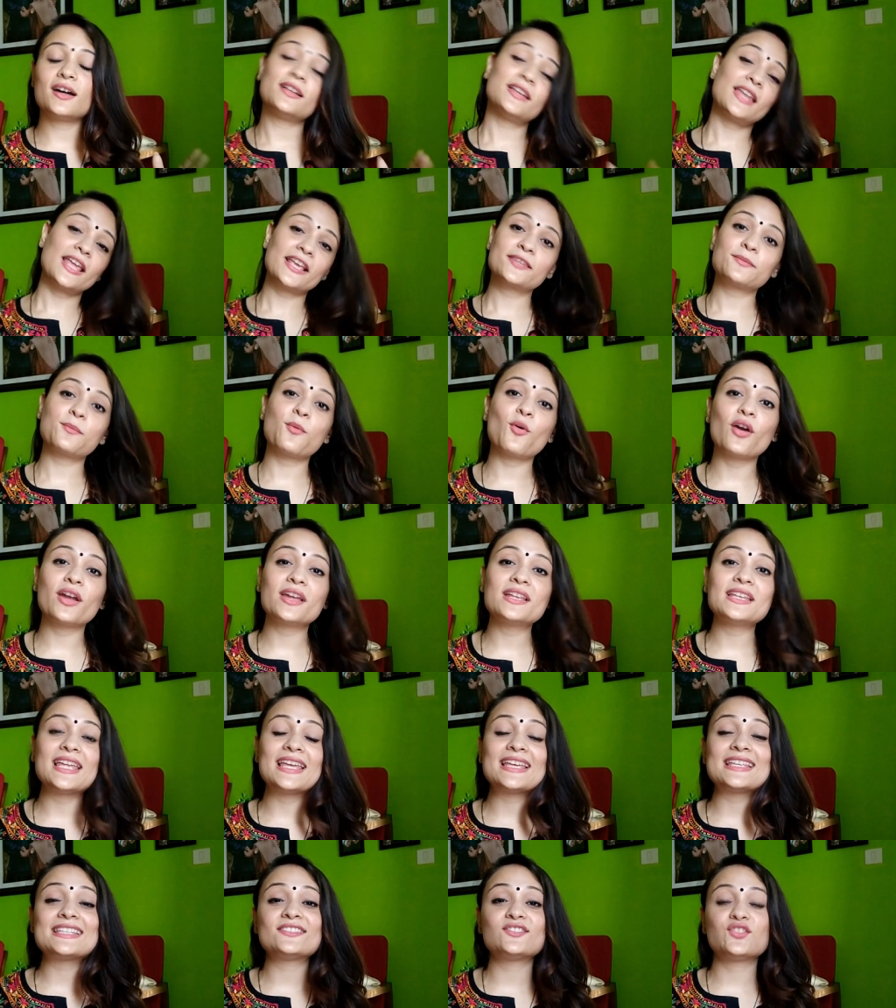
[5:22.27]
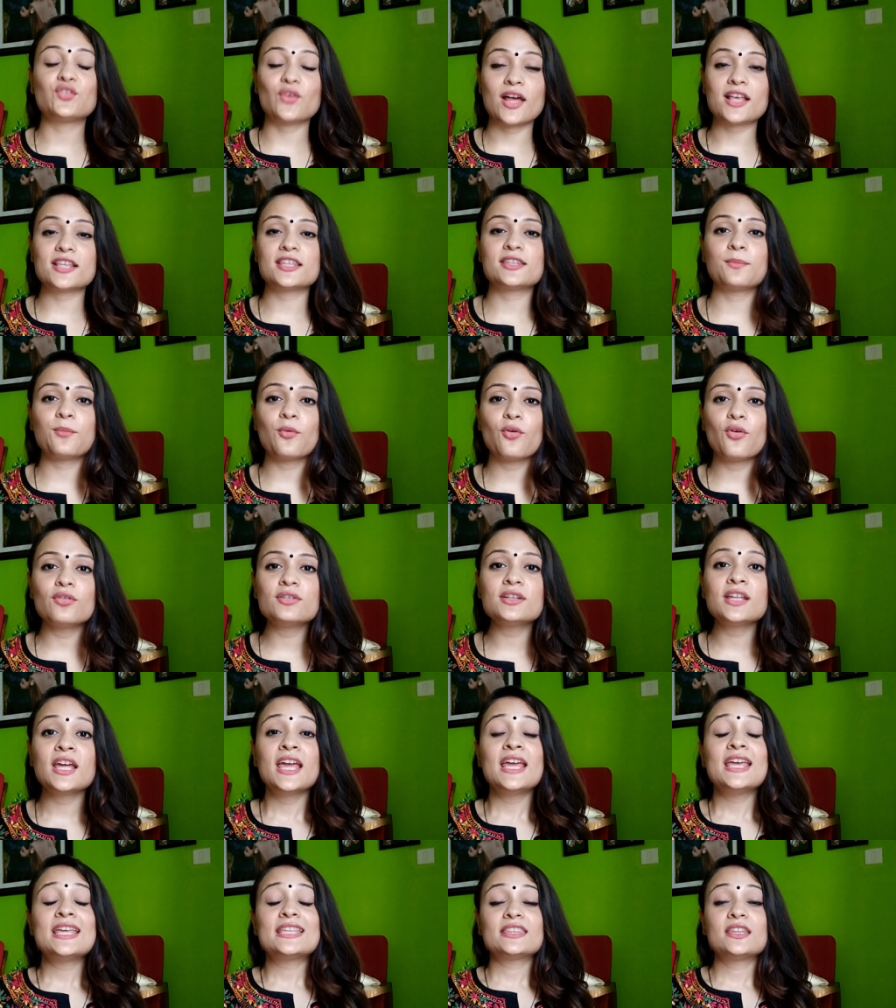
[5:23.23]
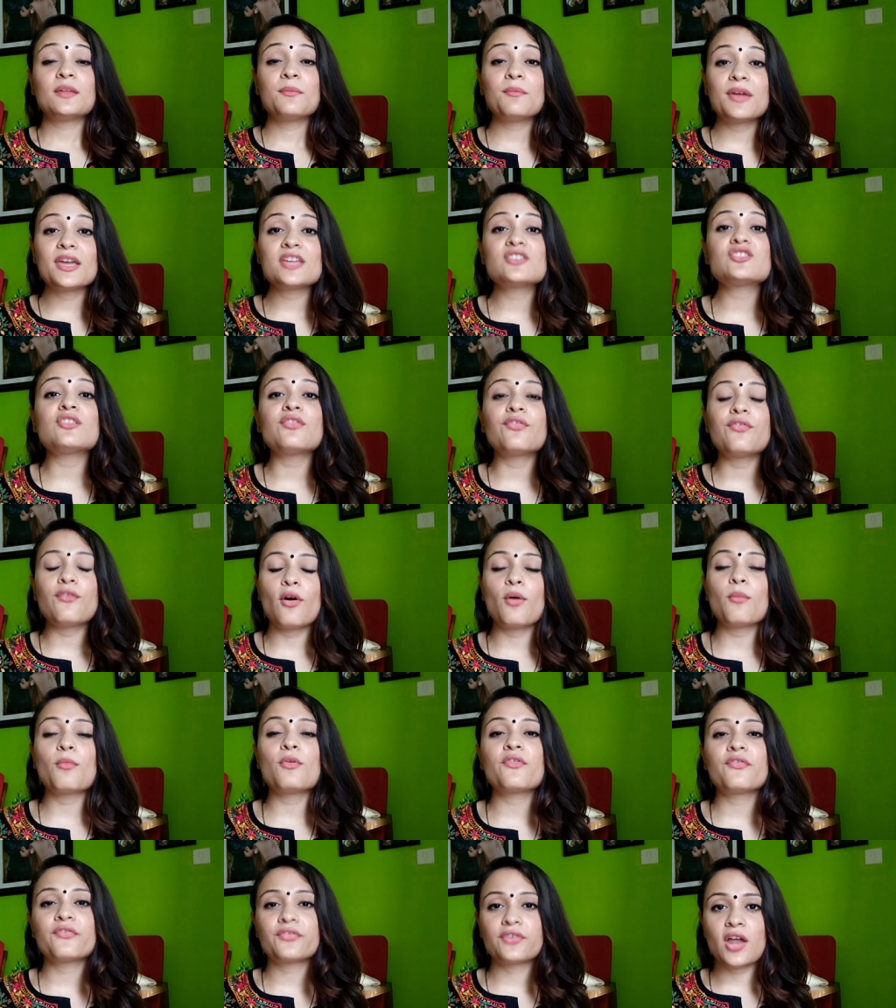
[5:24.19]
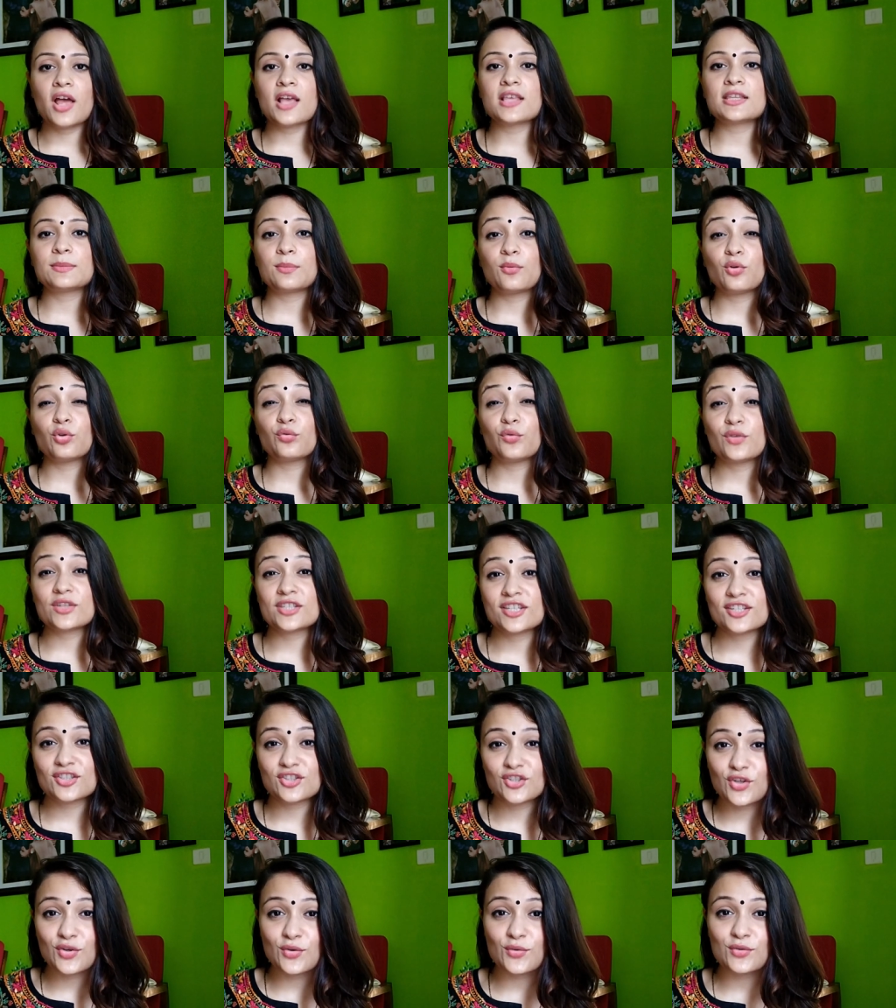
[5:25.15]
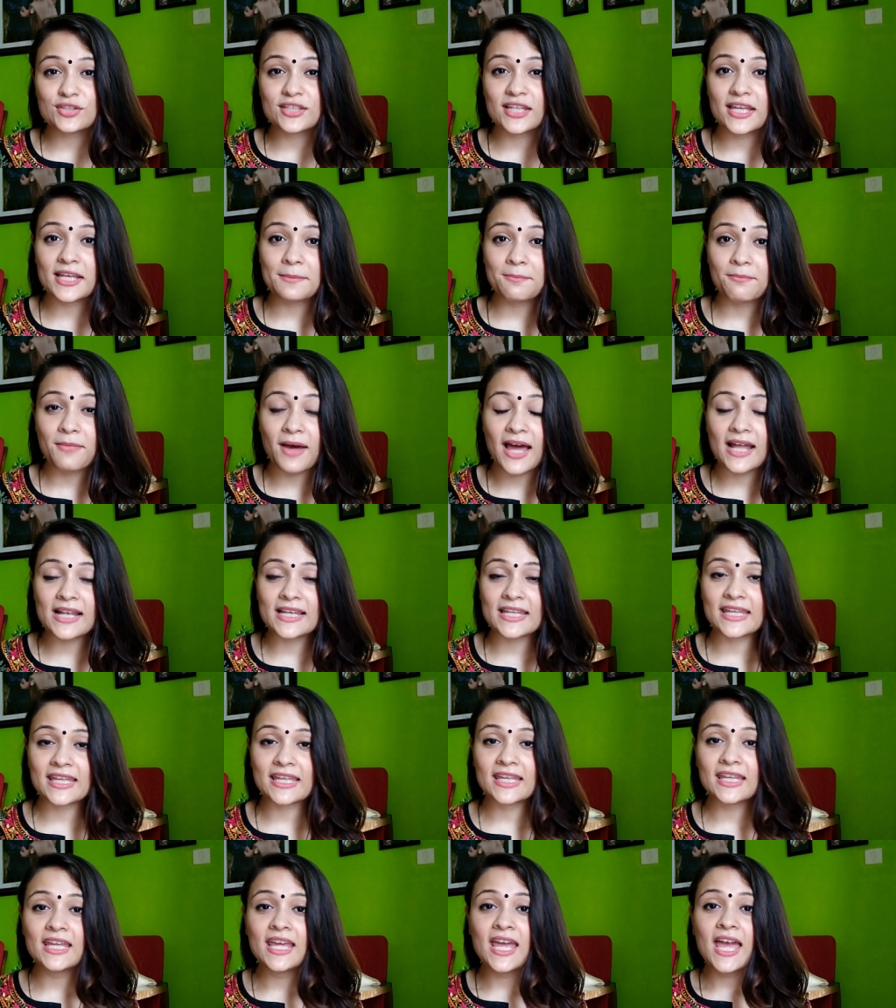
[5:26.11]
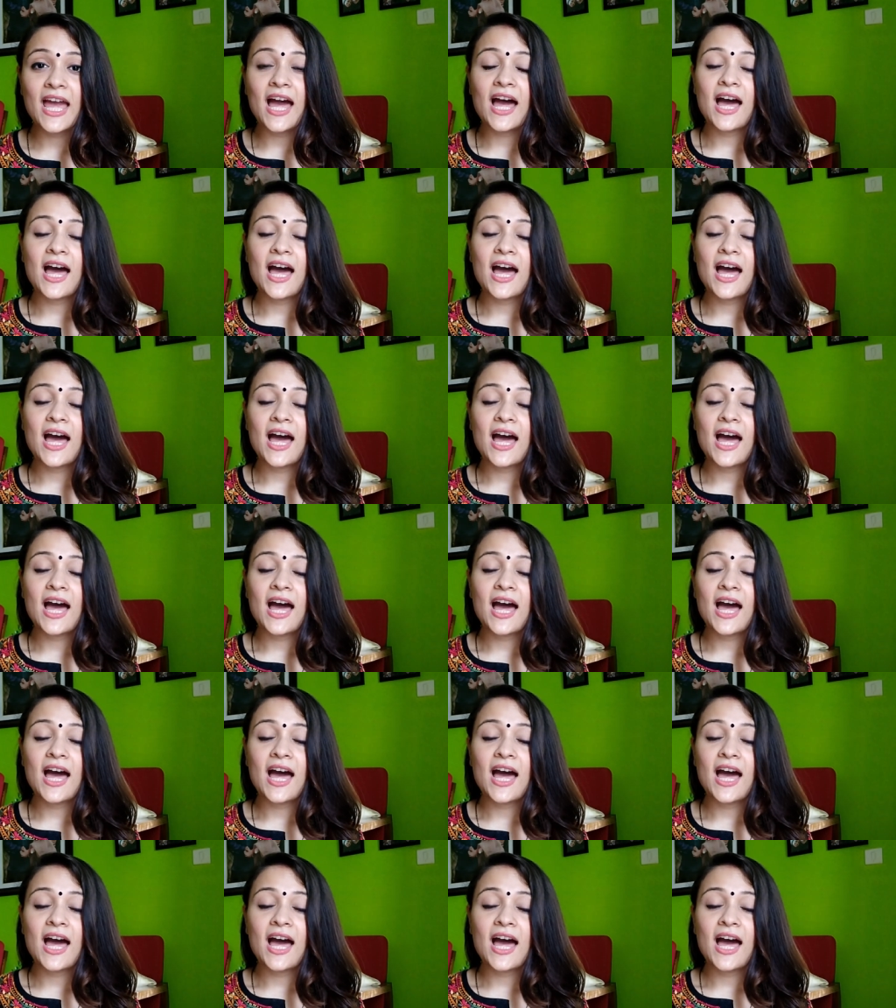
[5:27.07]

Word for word: Next point is transport. The major form of transport which is used in Bali